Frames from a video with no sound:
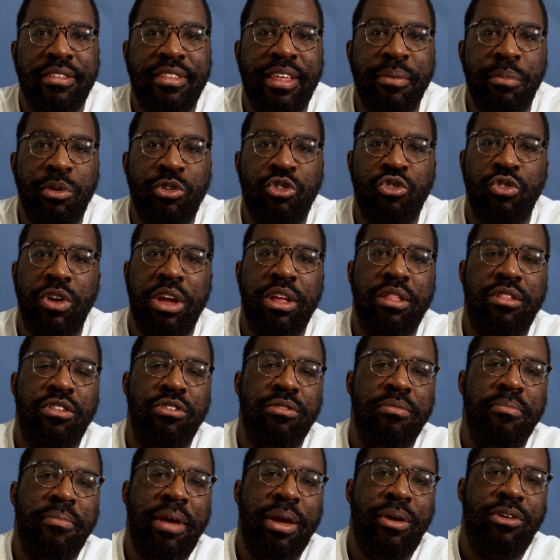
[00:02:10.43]

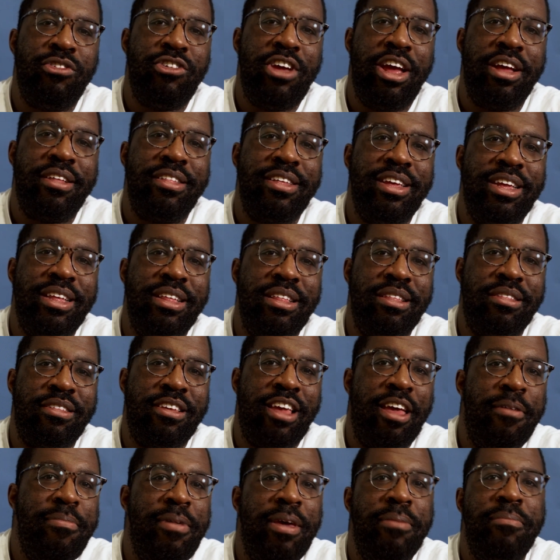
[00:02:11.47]
demonstrates Michael Jackson's
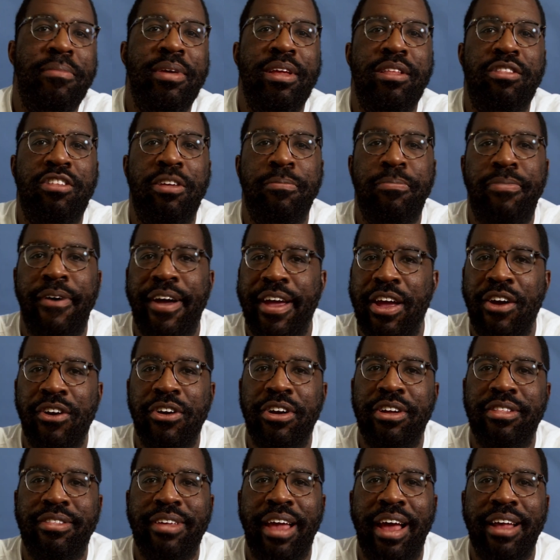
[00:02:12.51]
commitment to
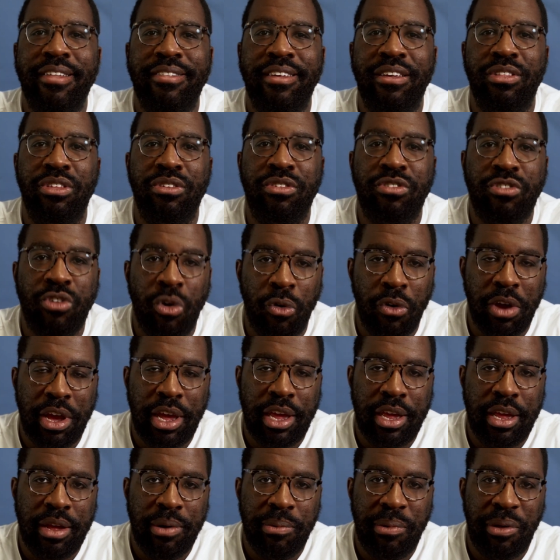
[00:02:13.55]
prioritizing the
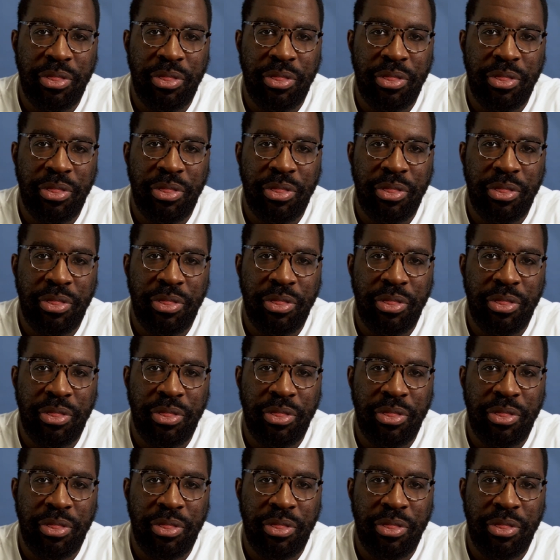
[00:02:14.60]
story.